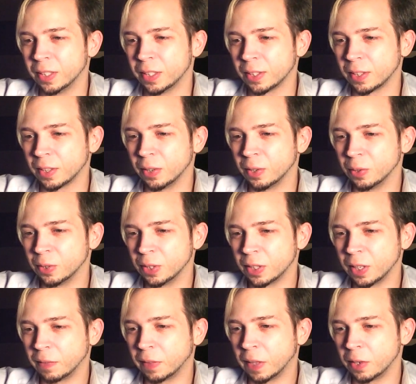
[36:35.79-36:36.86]
So
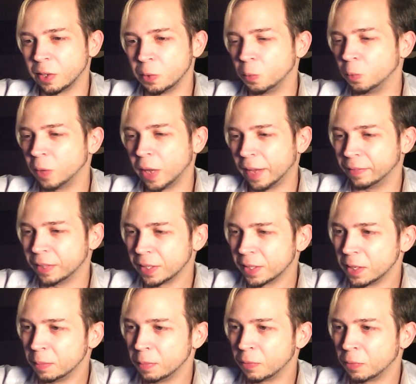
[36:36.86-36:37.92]
stuff that you haven't
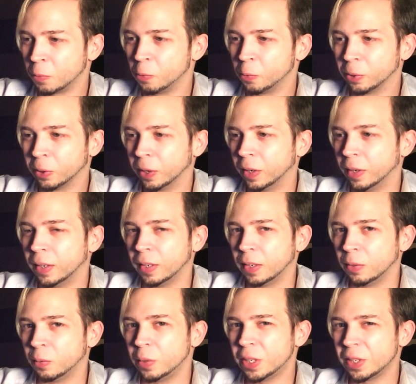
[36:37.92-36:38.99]
seen before,
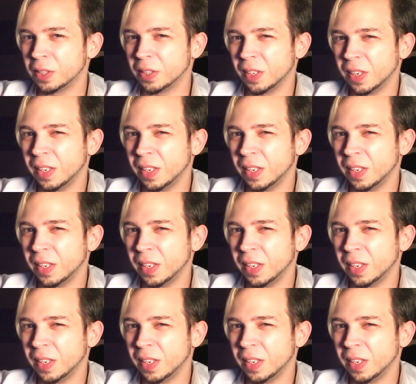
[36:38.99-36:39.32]
which